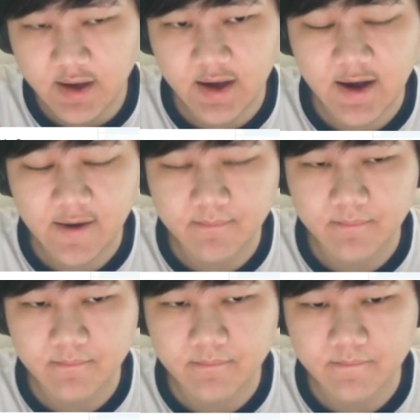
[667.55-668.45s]

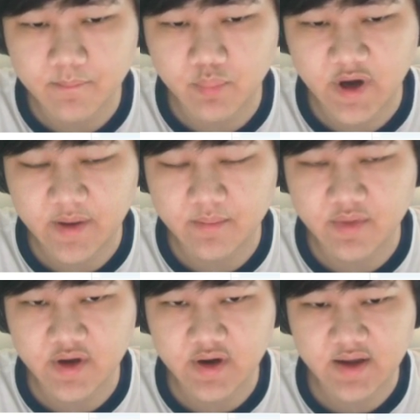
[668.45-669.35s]
Um, but
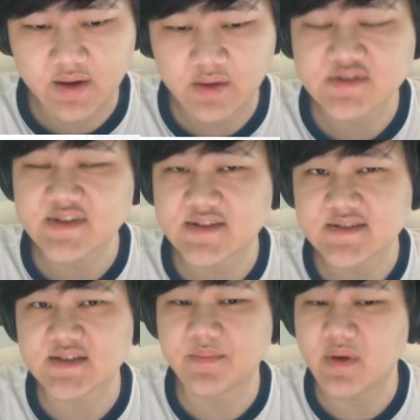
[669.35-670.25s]
but I, I would say this
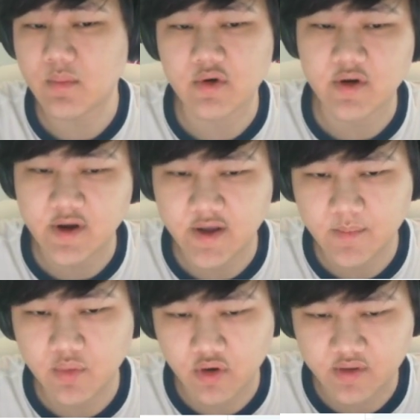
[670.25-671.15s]
is a bit more
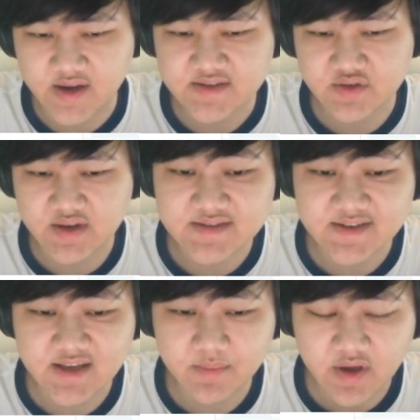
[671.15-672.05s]
important, as you get to
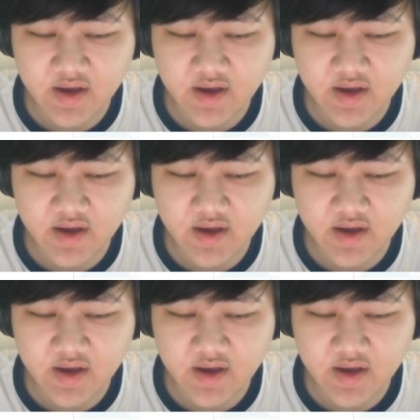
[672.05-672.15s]
keep